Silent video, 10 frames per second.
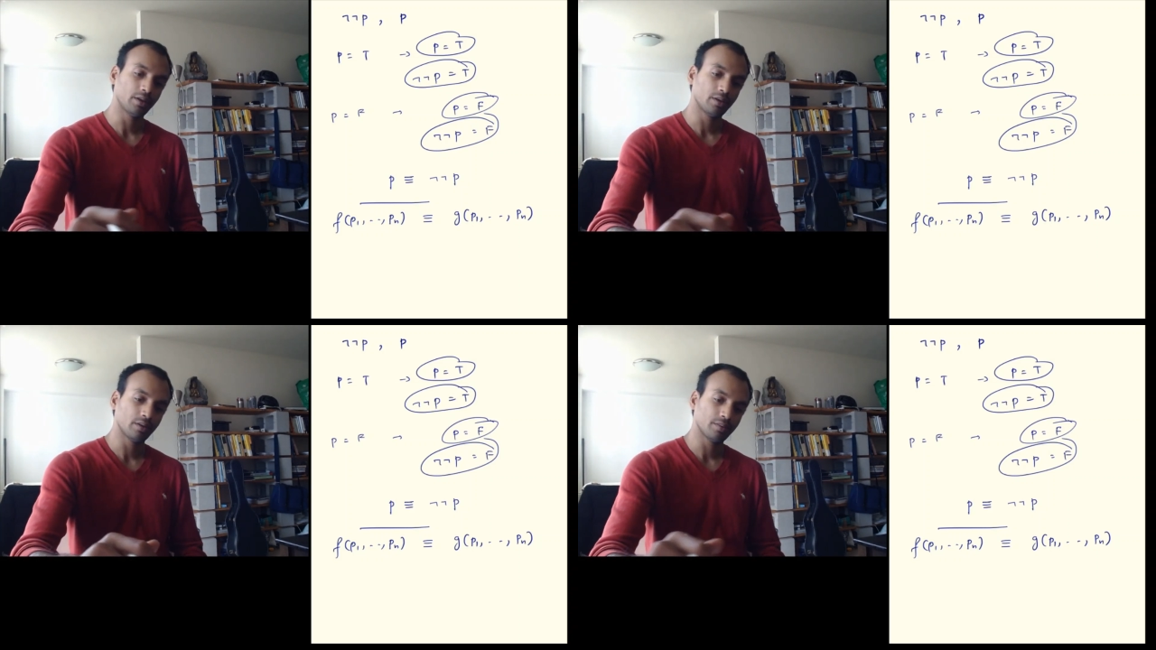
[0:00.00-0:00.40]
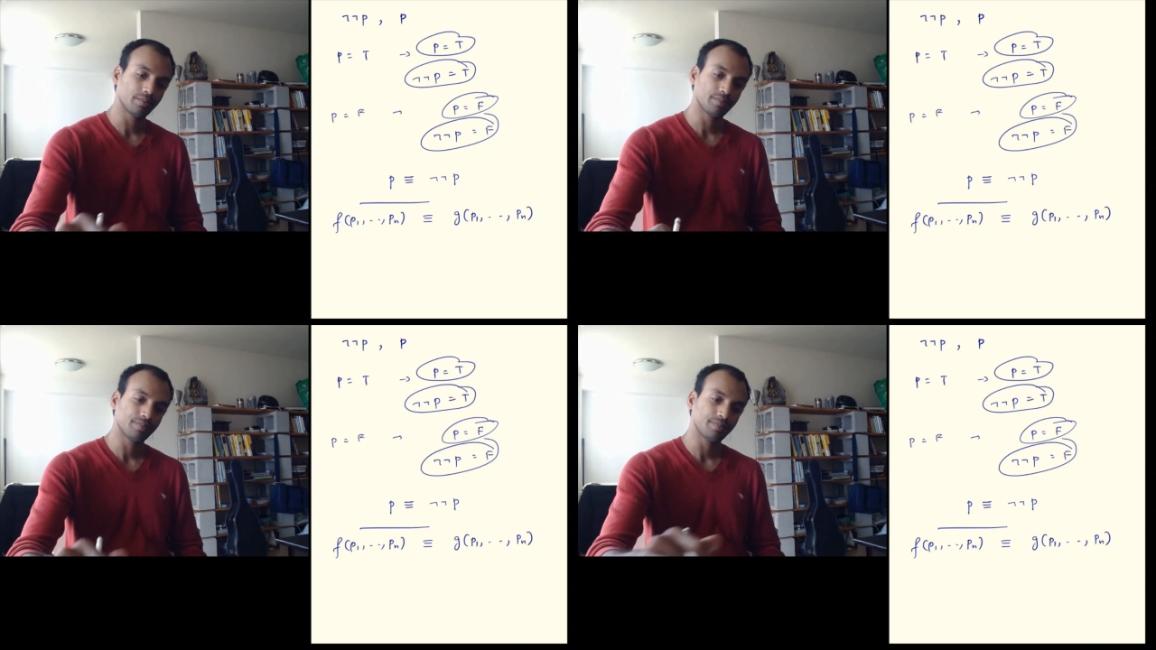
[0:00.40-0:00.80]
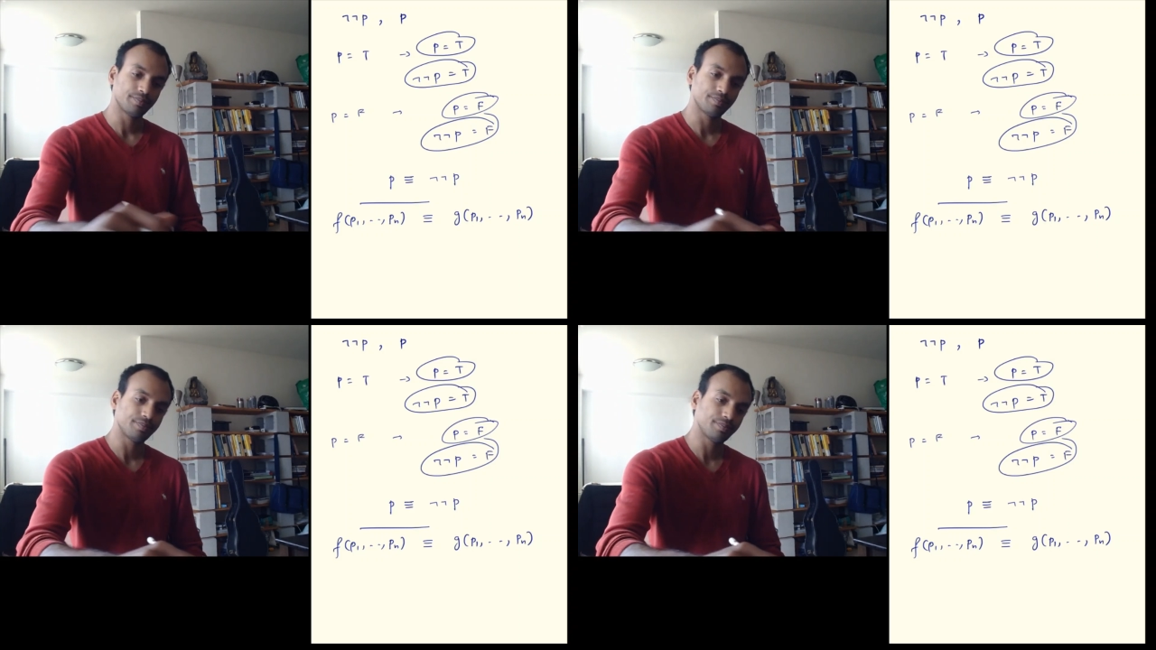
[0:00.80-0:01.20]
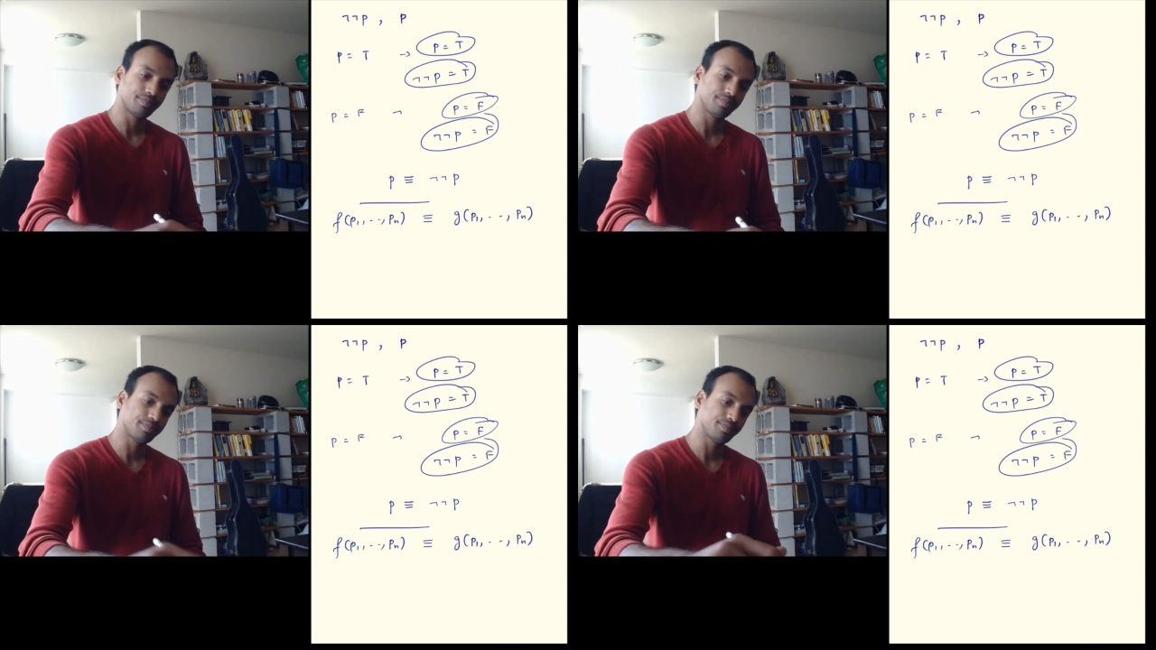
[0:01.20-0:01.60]

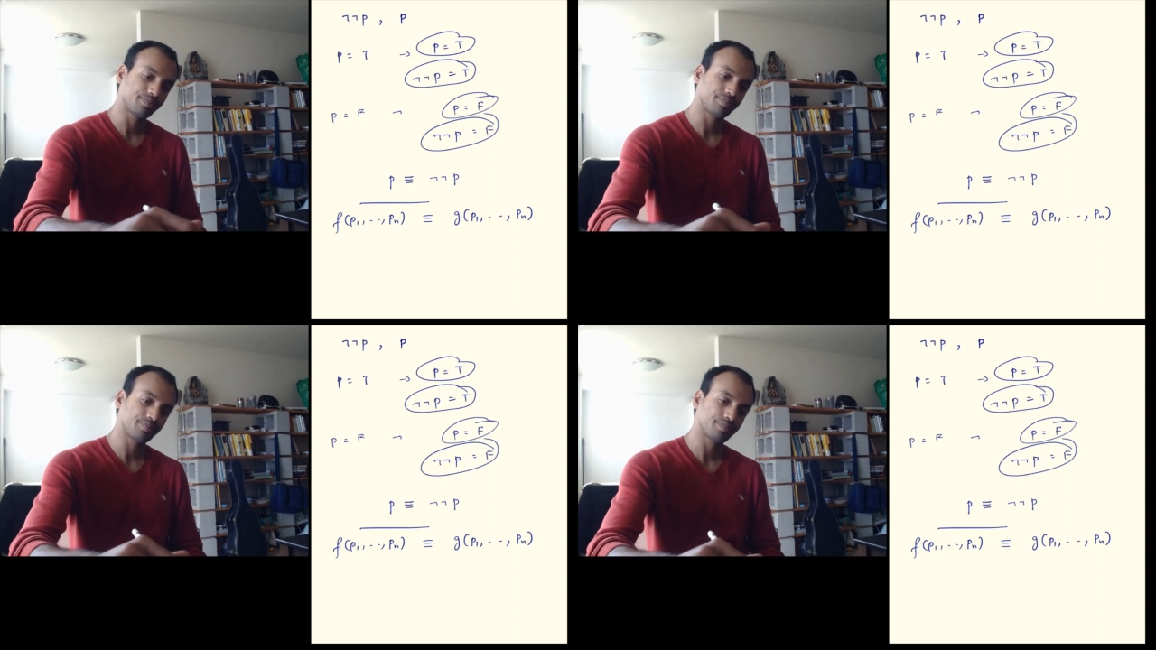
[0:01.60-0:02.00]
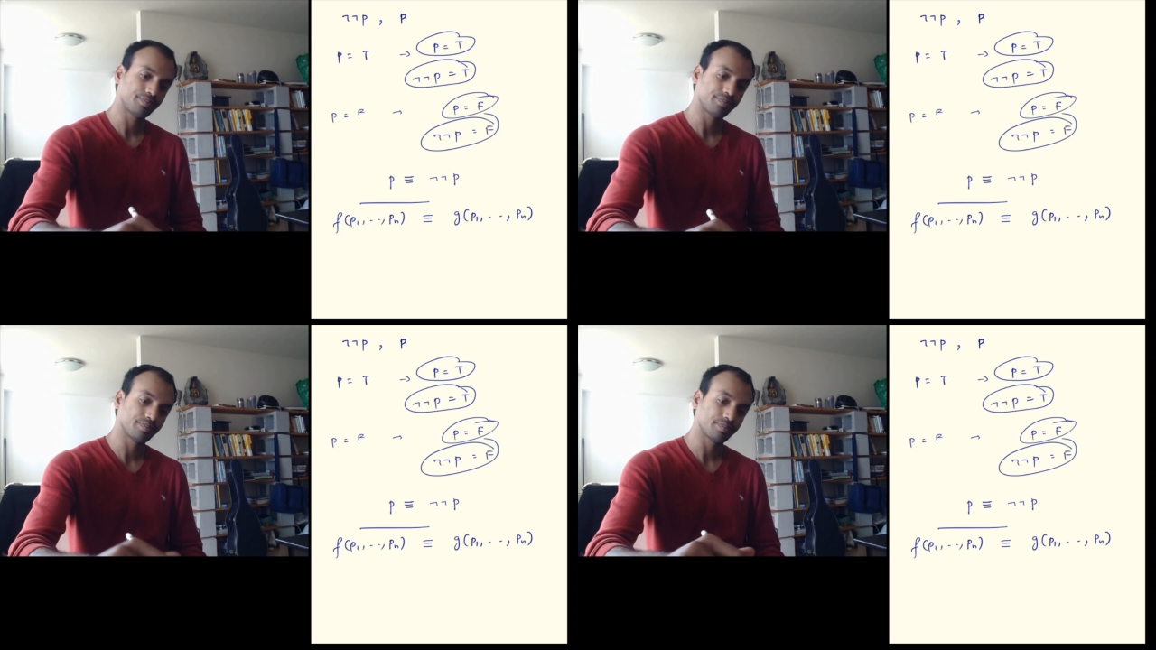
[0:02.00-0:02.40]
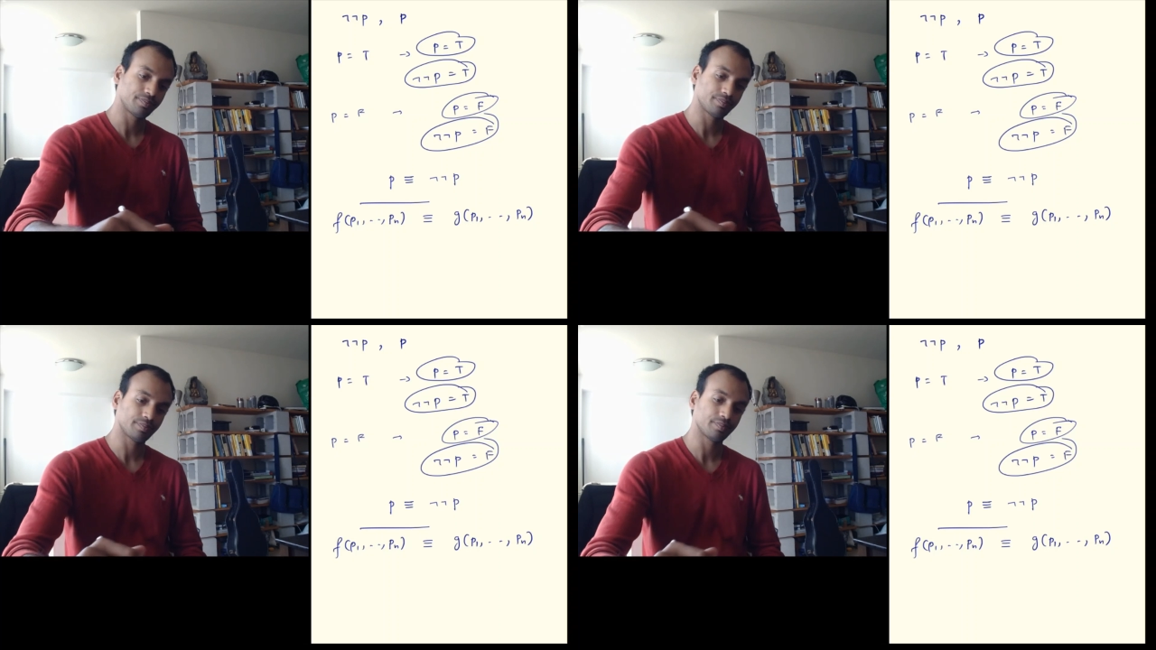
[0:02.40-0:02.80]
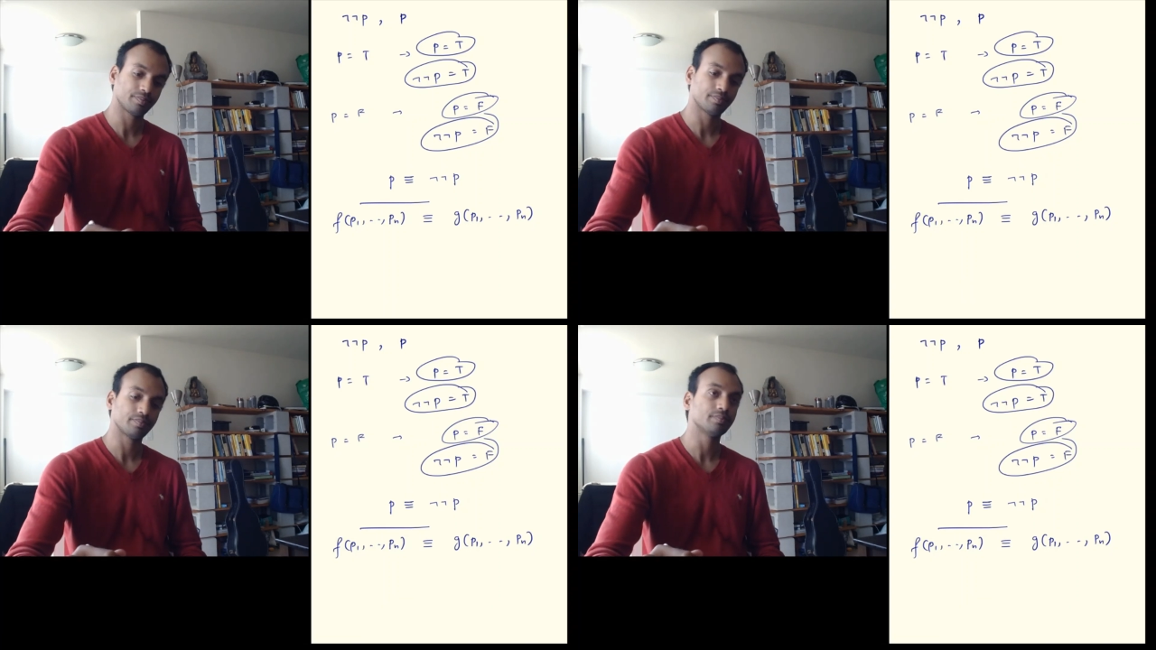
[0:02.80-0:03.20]

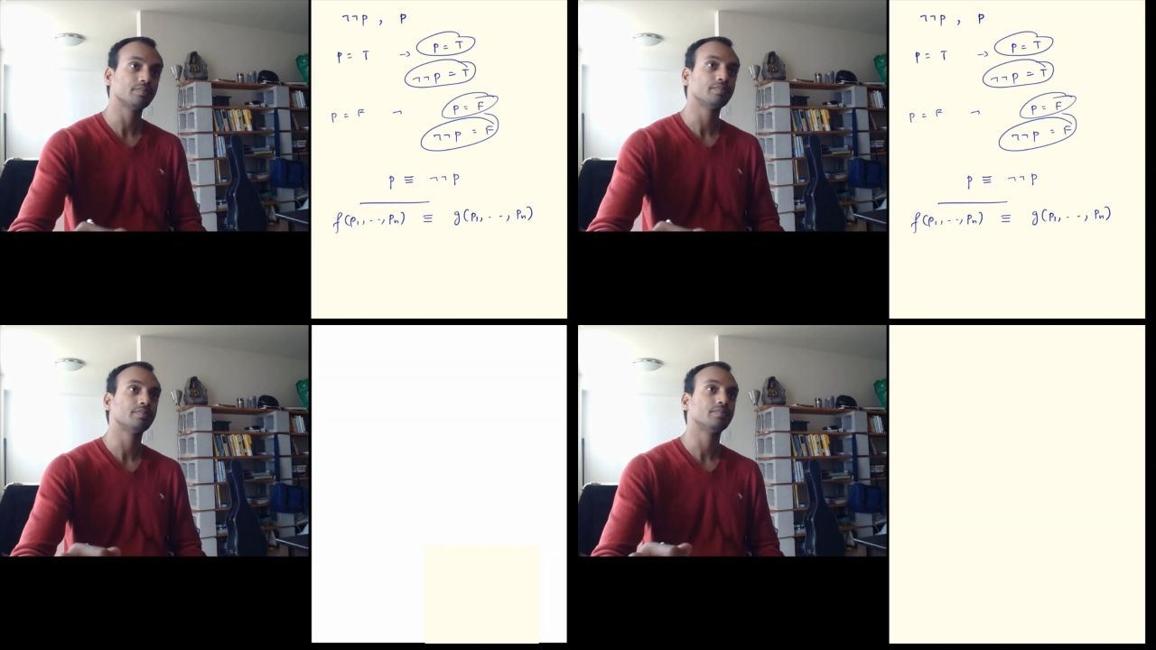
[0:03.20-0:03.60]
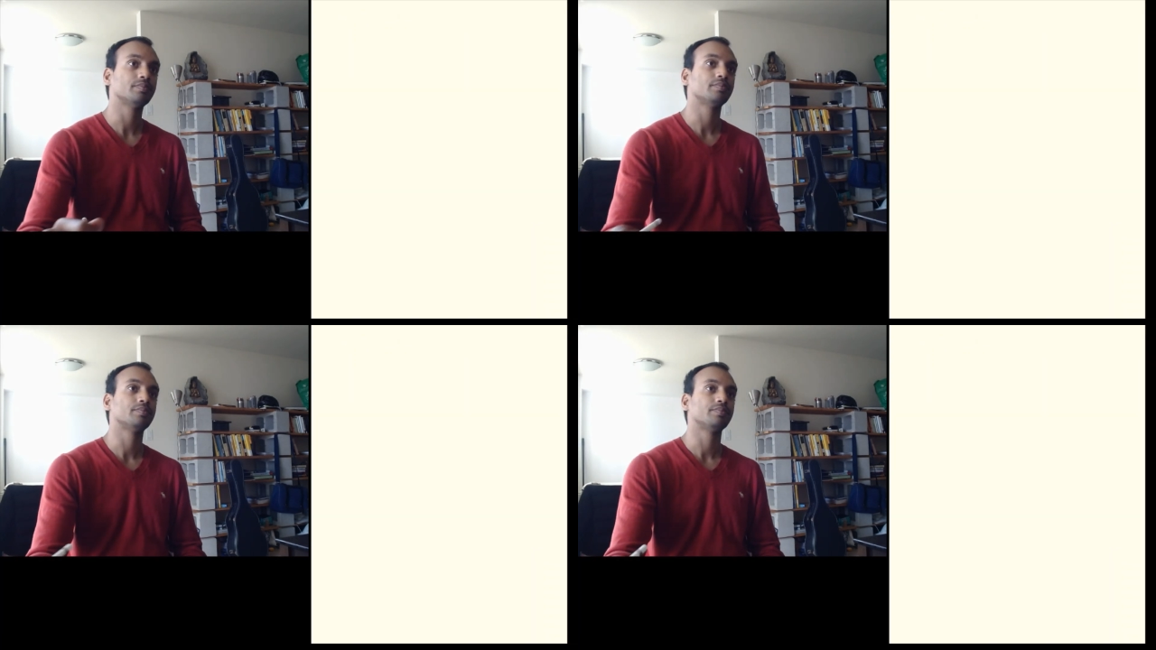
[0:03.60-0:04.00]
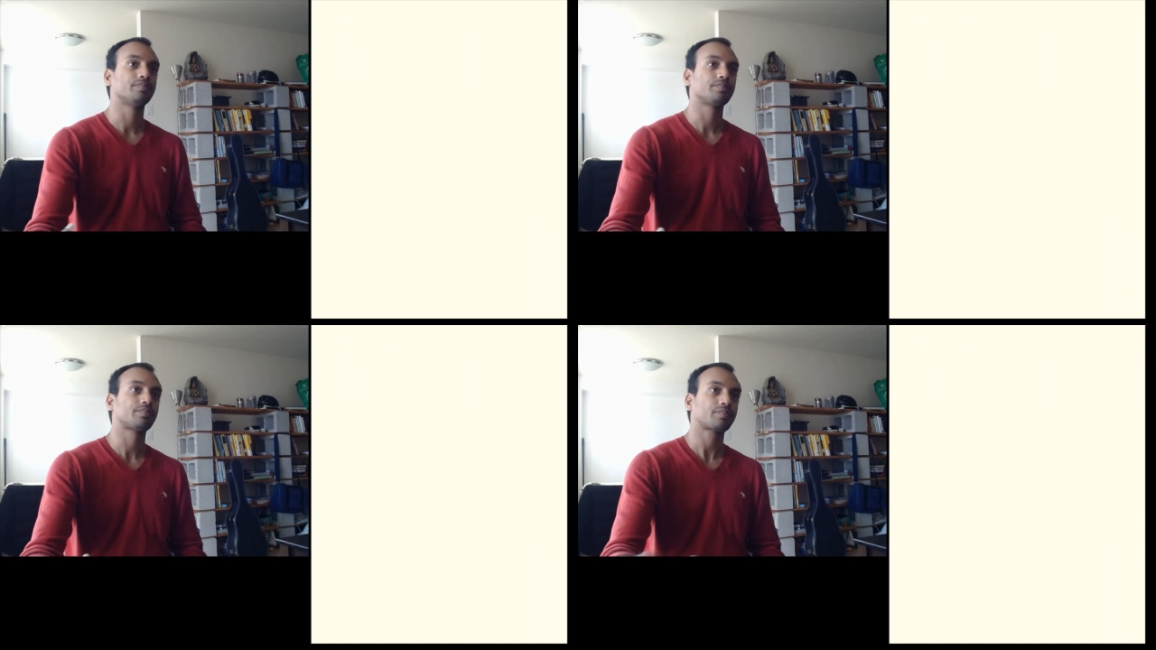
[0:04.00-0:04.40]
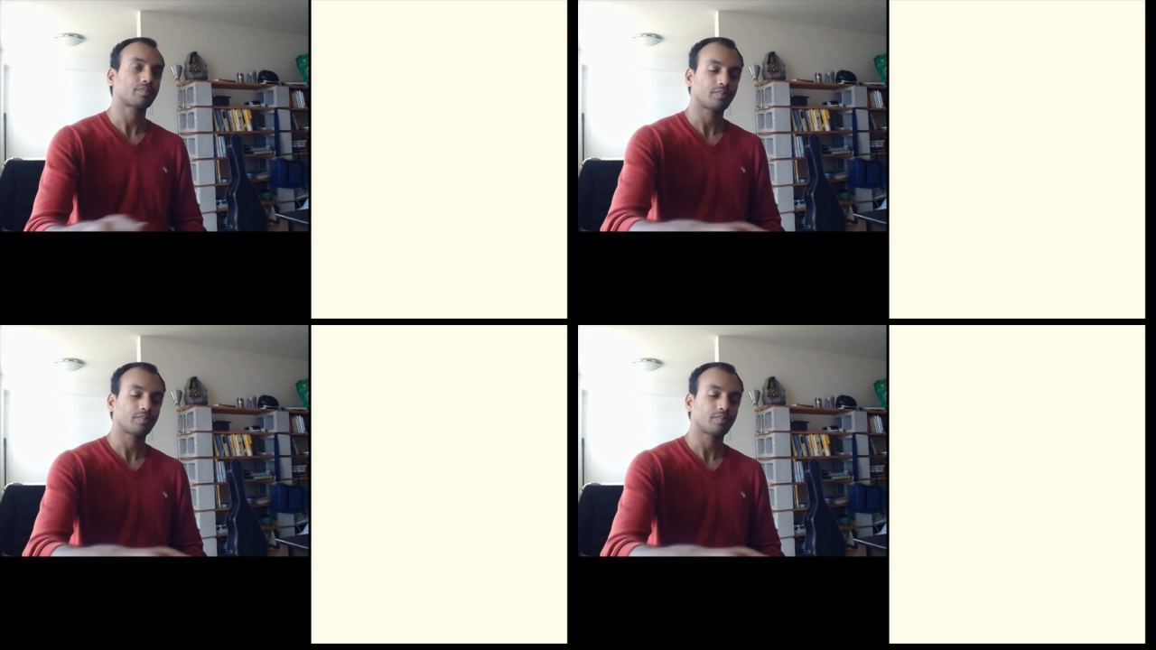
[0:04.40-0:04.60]
[no speech]